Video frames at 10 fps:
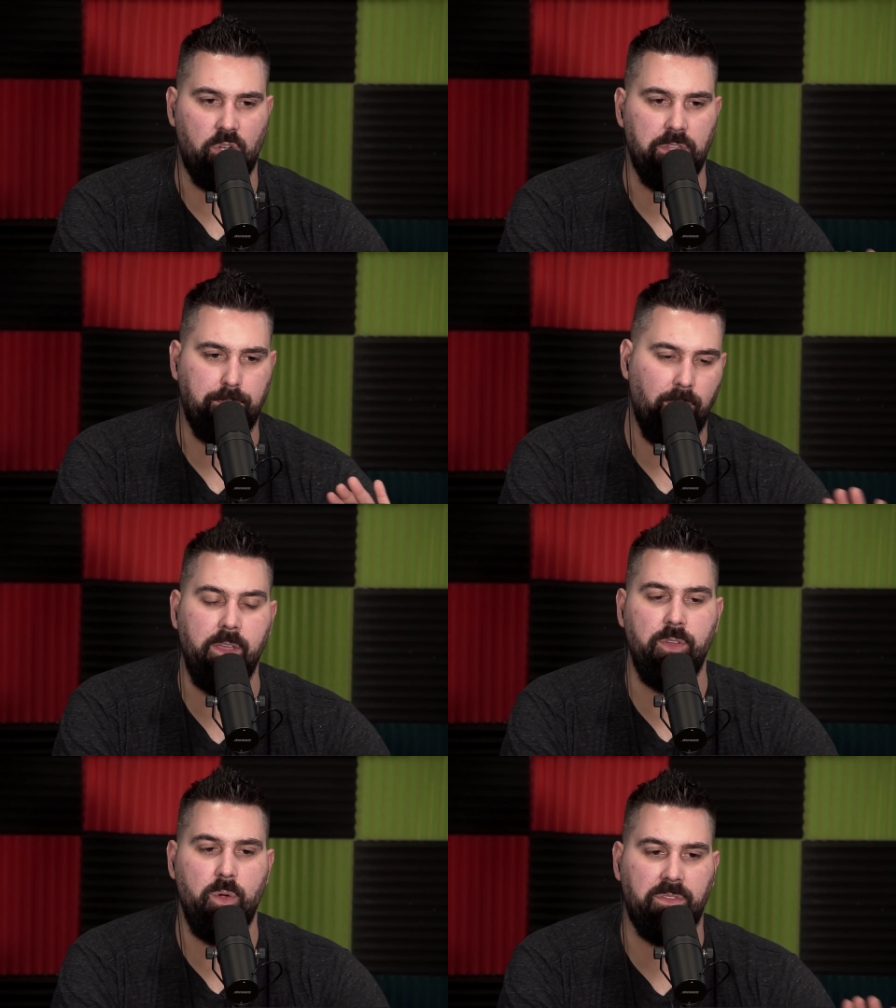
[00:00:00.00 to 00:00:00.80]
shown the
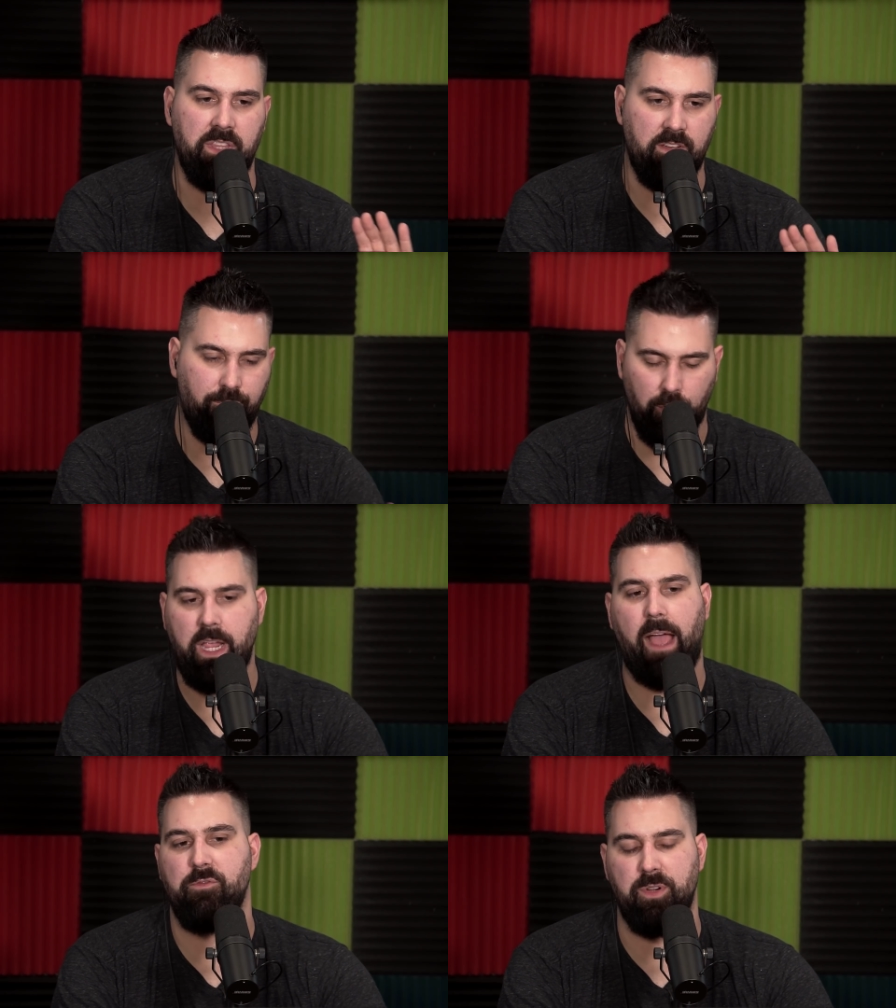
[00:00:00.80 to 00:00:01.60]
preview of the
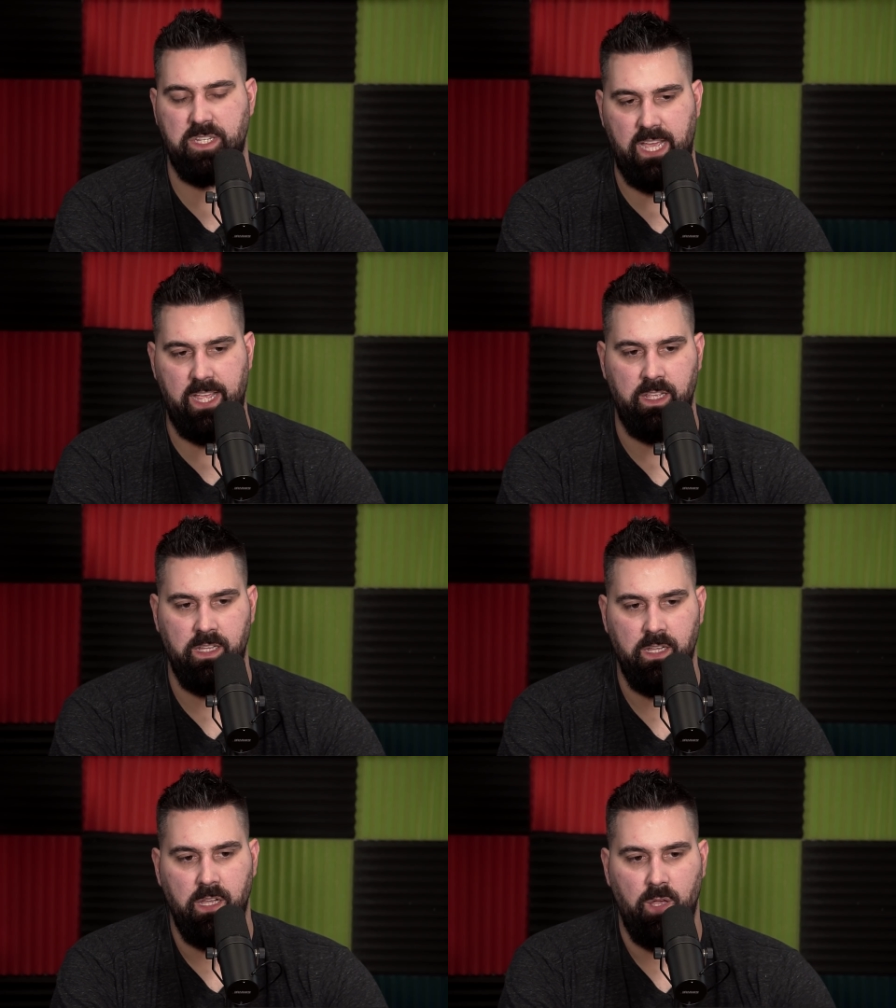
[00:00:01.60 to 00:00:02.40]
free comic book day.
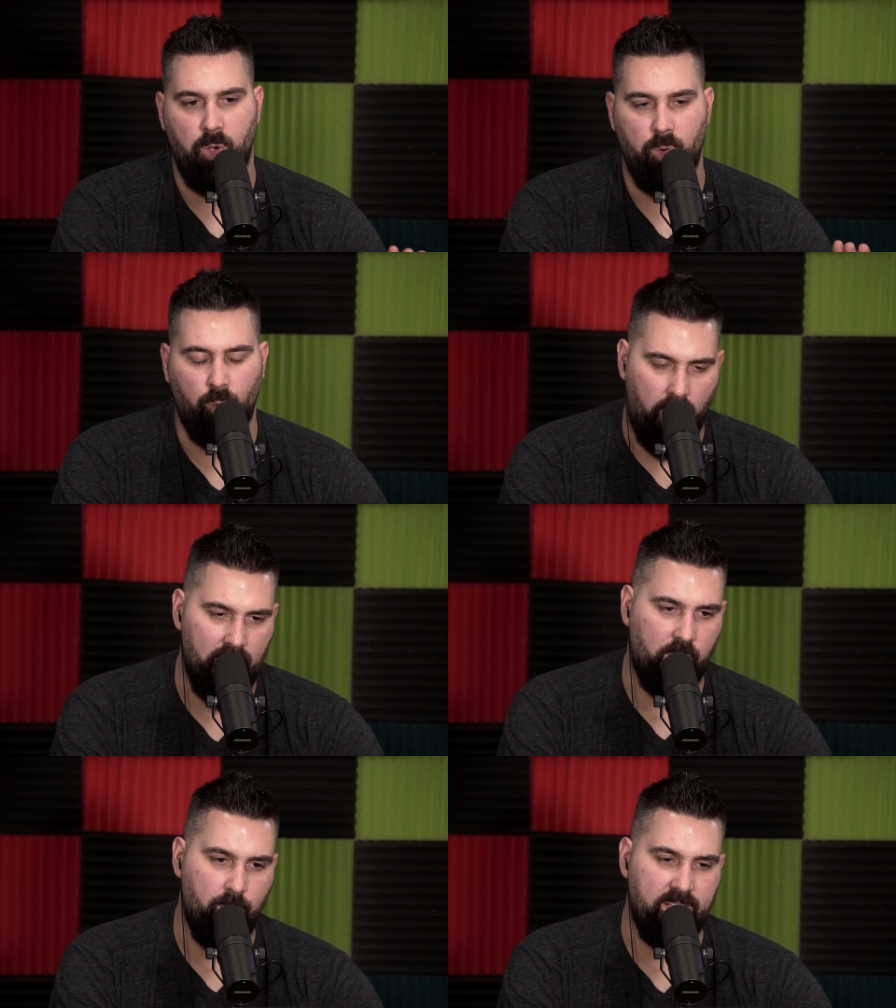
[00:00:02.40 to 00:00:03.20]

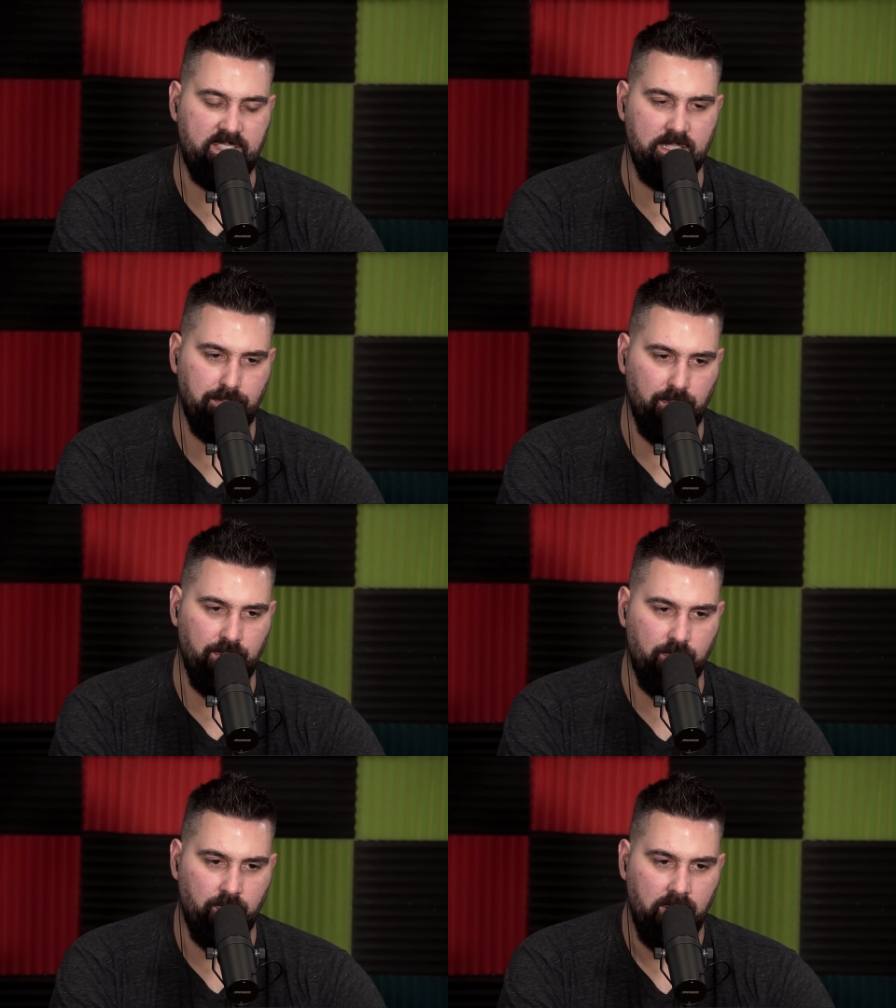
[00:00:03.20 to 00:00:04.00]
Wally West is
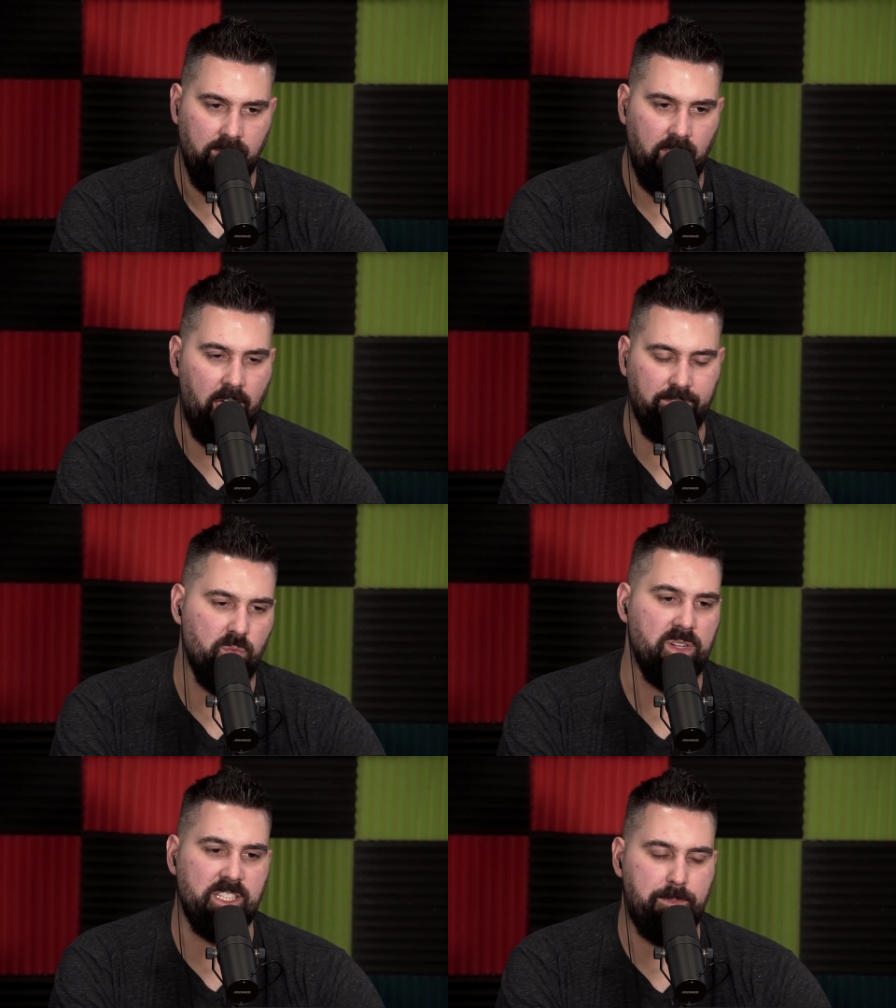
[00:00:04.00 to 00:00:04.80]
blue.
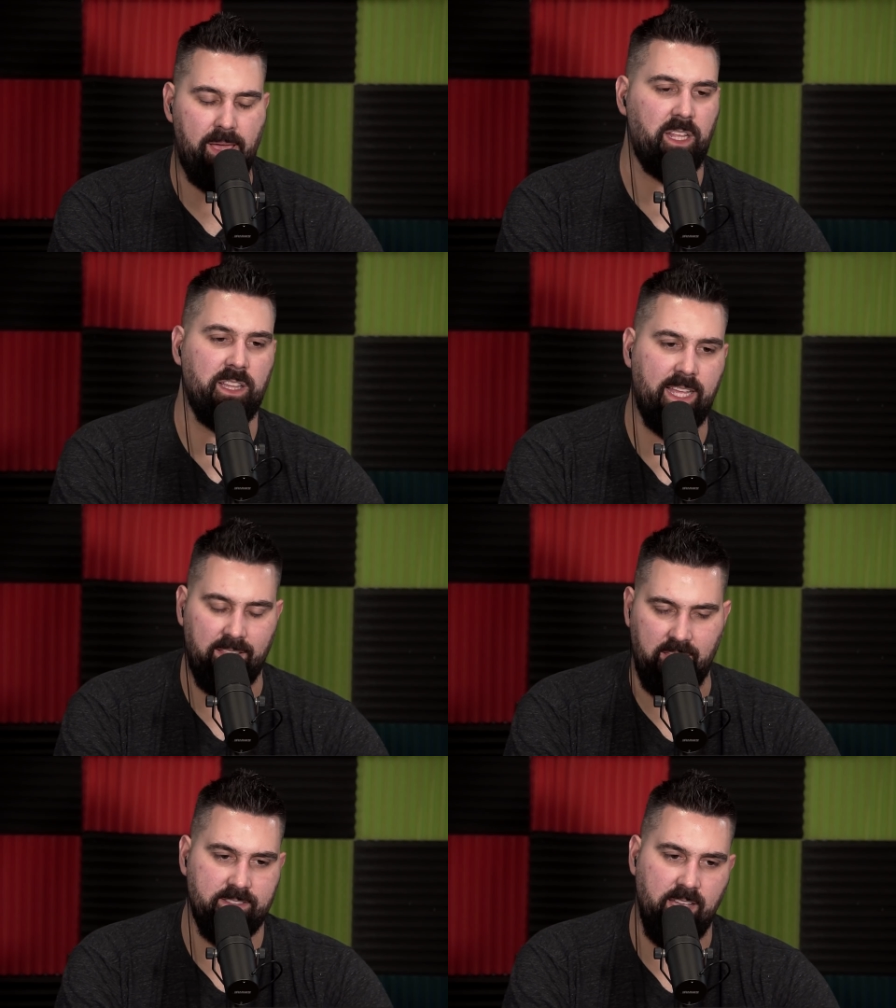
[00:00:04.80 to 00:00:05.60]
Everyone's
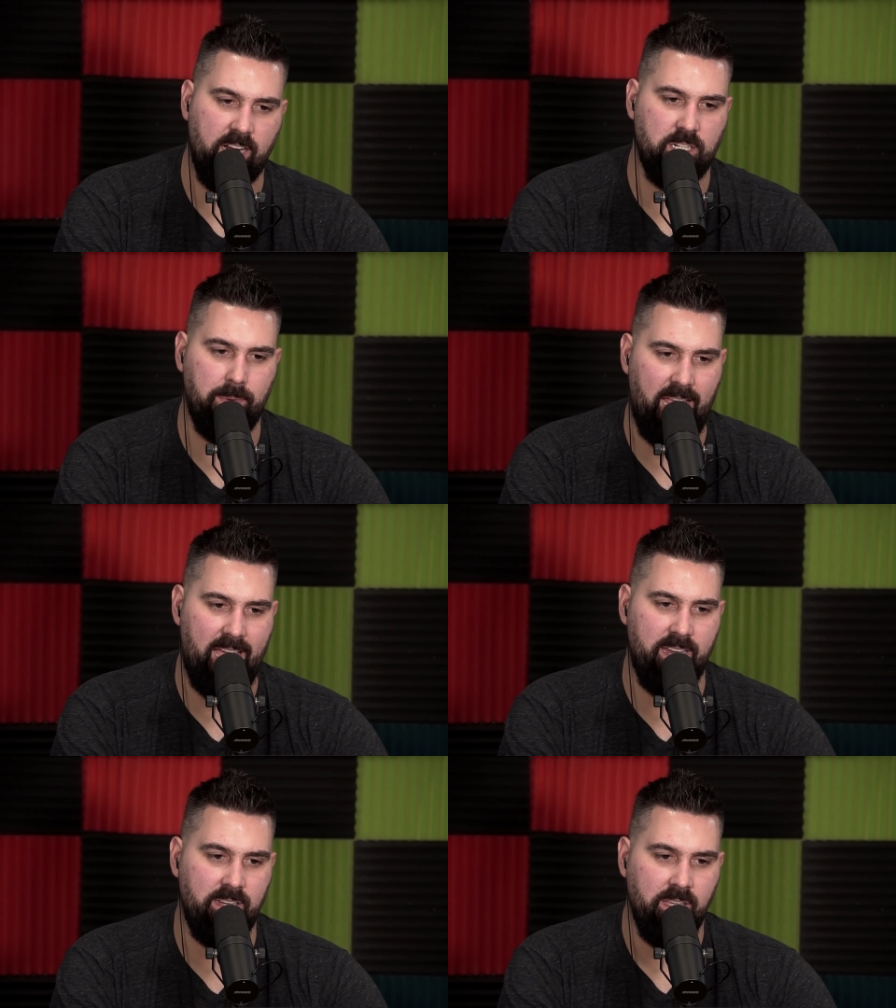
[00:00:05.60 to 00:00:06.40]
speculating that it's Dr.
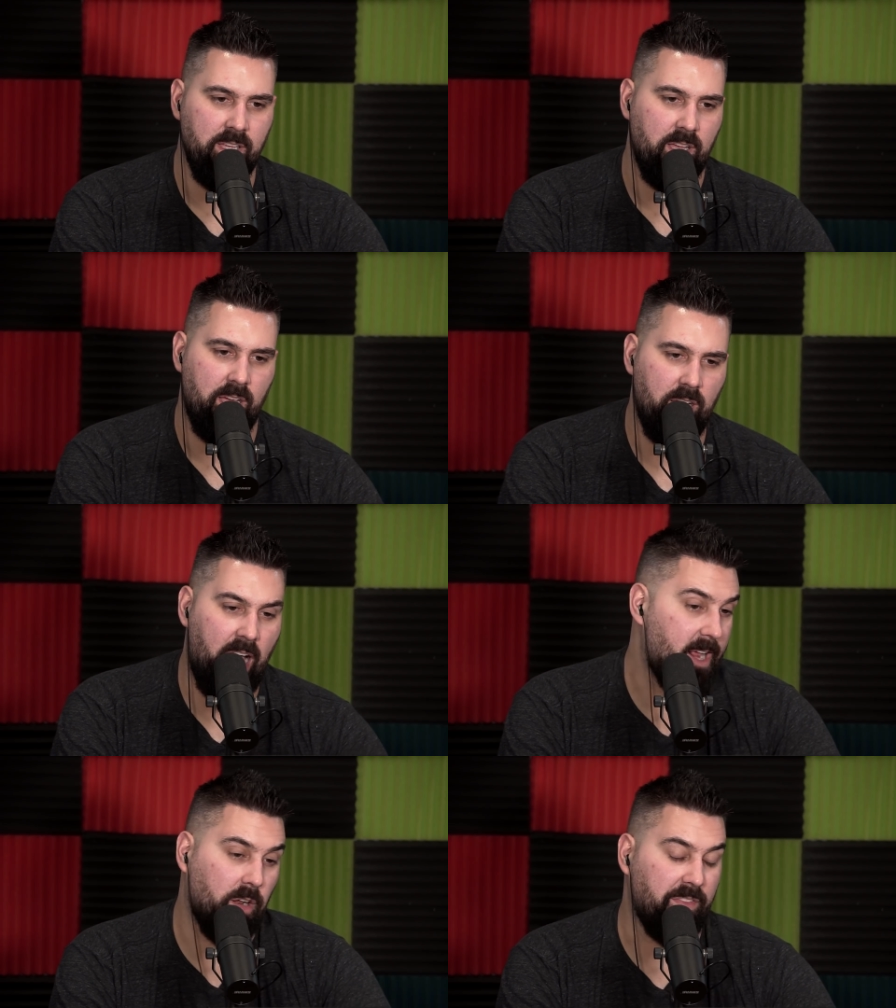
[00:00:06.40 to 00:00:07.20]
Manhattan.
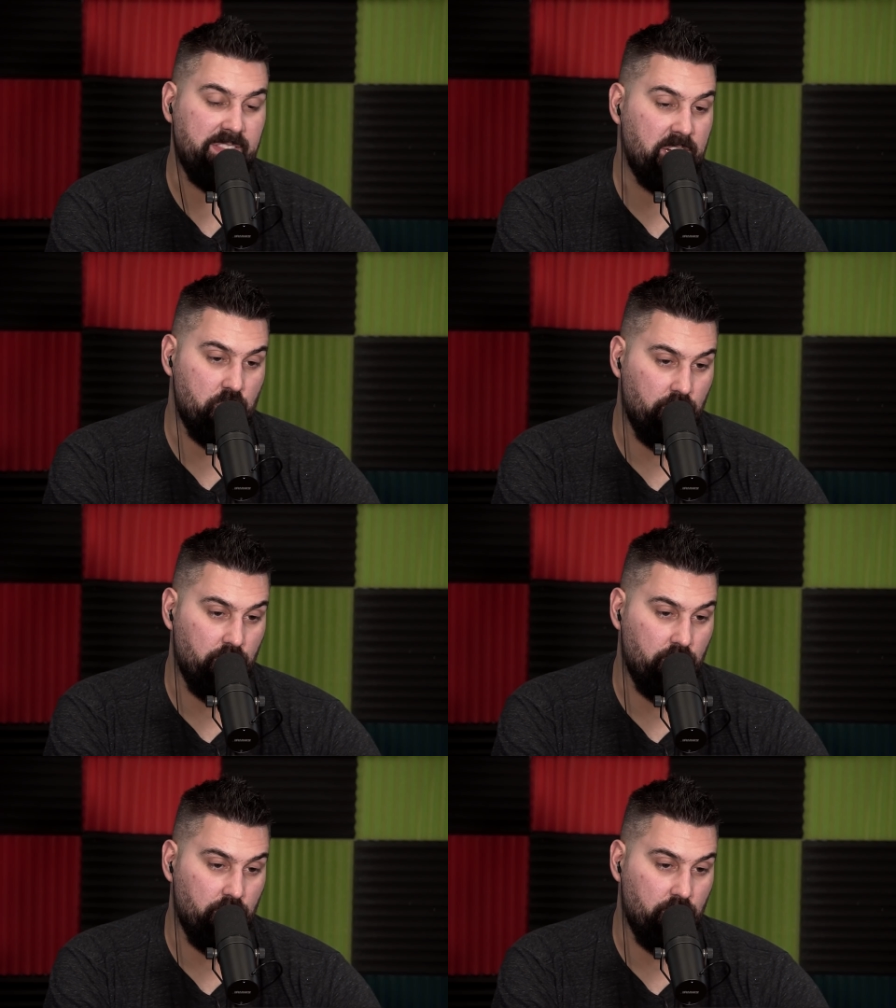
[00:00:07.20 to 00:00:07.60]
I don't think that's